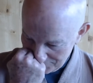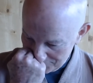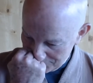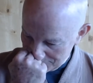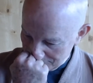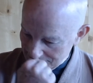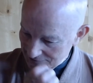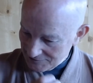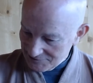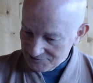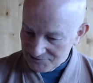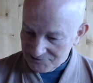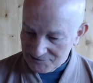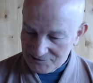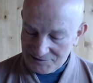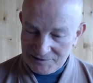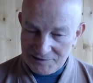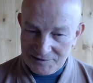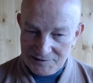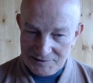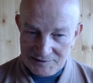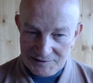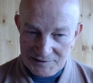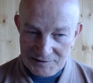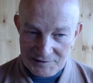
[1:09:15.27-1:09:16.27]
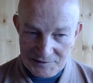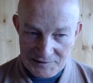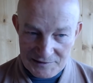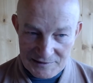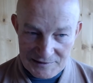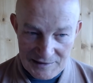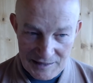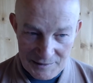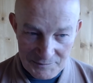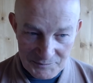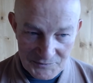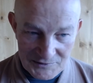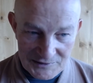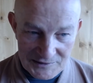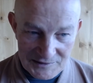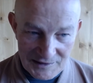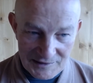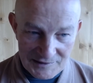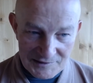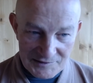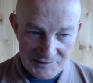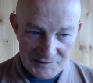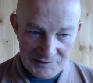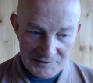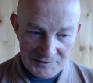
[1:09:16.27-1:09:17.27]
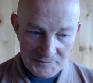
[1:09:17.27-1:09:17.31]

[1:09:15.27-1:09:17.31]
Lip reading: is the emptiness.